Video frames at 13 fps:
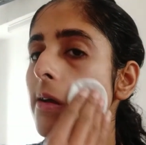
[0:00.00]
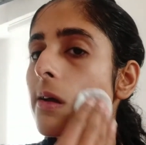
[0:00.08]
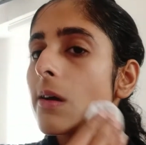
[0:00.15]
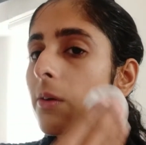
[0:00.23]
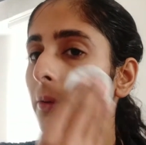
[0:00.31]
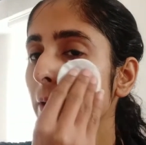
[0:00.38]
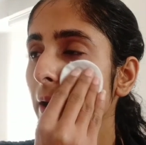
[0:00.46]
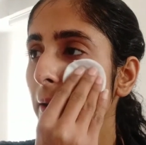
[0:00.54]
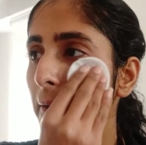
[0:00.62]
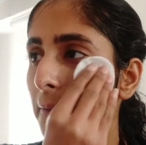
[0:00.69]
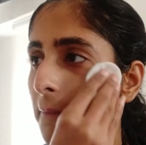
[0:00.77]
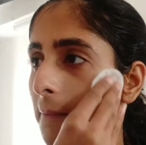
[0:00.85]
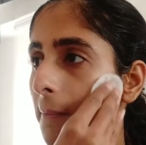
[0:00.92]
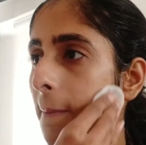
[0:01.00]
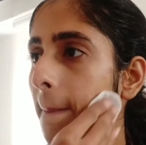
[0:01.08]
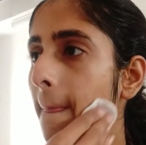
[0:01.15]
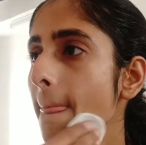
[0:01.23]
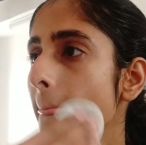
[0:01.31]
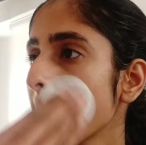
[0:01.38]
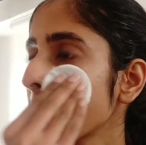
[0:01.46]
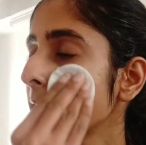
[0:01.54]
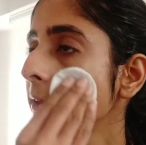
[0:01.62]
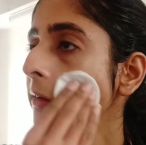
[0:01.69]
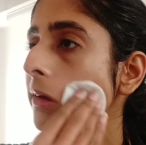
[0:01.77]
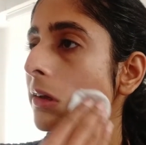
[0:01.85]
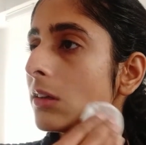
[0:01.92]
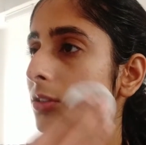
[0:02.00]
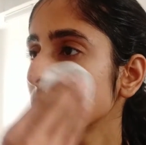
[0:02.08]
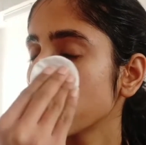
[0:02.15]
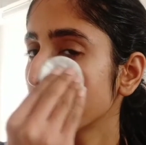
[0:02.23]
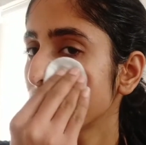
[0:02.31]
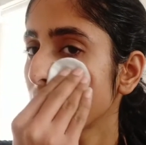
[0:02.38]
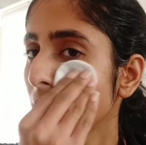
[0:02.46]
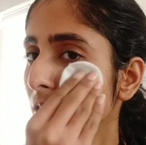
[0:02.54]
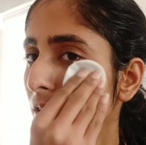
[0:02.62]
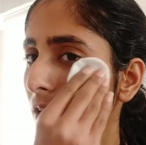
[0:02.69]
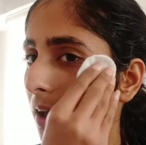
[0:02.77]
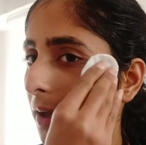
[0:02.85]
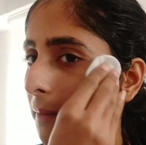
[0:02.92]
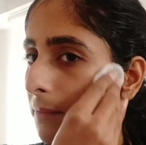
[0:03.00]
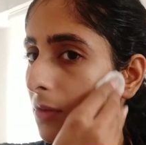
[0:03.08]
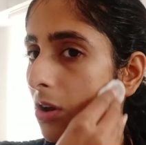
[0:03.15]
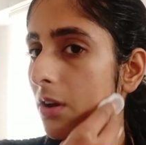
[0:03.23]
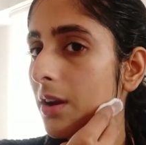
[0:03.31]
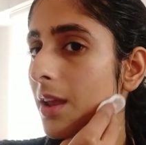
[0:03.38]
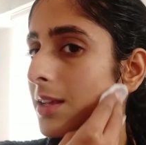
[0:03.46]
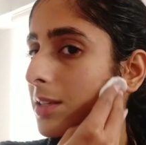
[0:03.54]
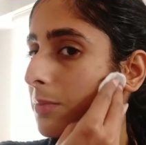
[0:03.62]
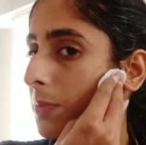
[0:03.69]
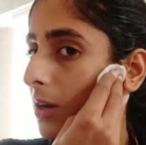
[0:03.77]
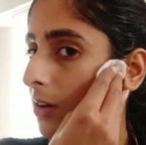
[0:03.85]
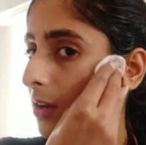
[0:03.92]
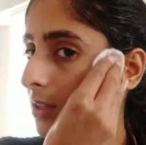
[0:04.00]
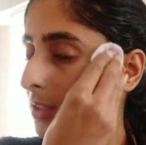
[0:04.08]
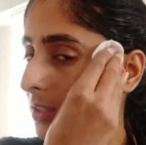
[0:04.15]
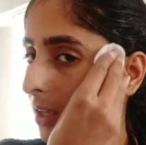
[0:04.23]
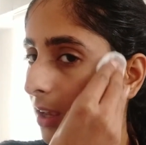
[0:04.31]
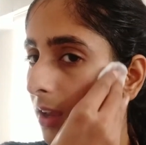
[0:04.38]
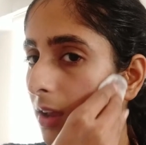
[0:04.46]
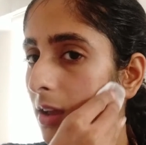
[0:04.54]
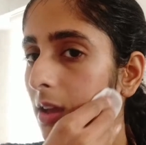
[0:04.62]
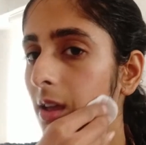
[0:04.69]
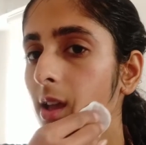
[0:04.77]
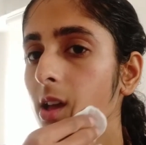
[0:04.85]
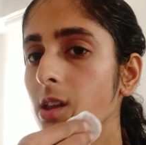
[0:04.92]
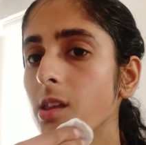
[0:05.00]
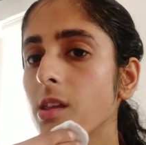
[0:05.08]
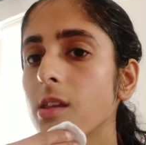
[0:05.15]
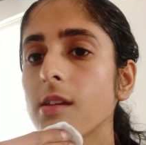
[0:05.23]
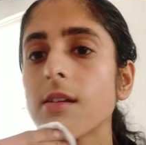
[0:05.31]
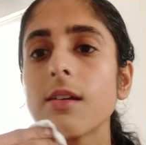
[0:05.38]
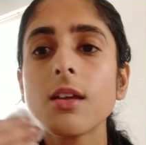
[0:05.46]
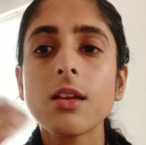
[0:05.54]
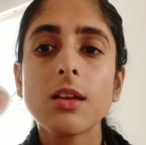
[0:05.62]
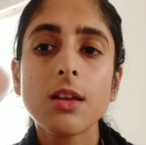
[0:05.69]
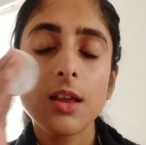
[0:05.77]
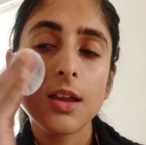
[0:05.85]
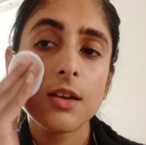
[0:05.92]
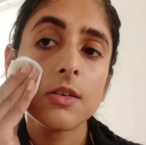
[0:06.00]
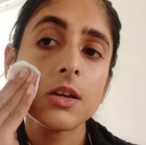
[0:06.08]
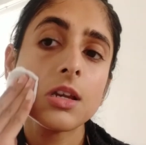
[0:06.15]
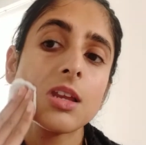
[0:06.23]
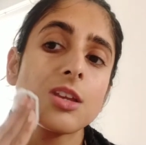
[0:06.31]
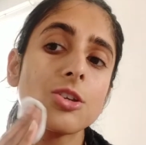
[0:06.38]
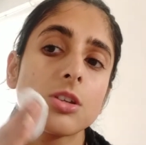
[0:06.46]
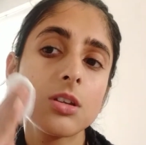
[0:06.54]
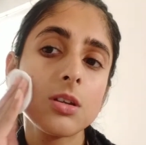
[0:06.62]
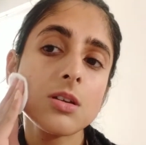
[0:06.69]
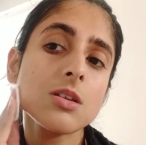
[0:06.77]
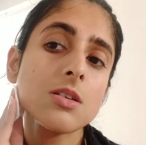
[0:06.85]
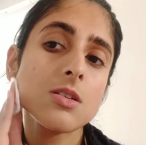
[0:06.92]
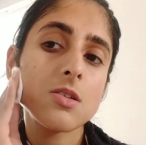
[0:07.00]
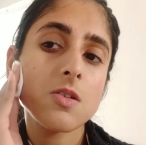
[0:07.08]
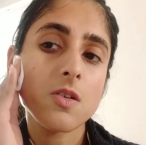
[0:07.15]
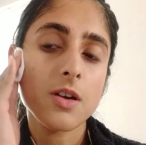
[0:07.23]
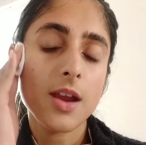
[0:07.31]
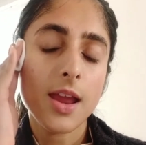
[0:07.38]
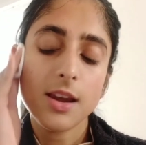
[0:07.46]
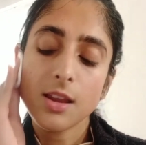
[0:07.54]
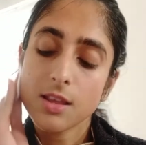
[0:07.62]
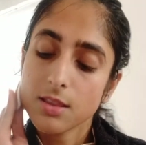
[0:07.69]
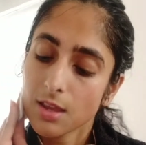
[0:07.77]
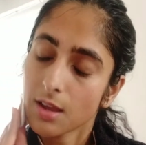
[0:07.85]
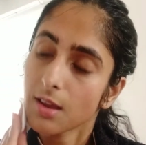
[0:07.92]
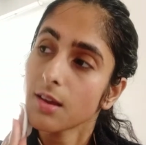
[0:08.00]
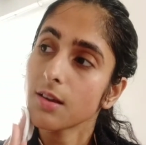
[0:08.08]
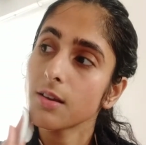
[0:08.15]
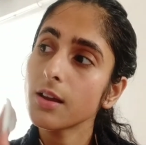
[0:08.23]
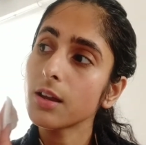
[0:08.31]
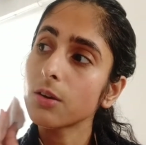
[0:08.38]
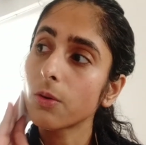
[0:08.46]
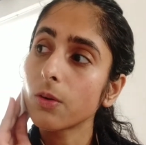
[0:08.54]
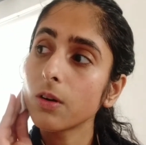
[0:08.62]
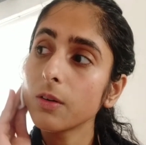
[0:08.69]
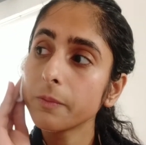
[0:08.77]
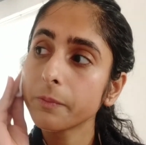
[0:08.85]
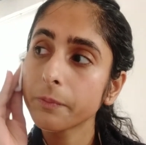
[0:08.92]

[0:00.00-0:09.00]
Okay. So far, I'm not experiencing any irritation or anything at all.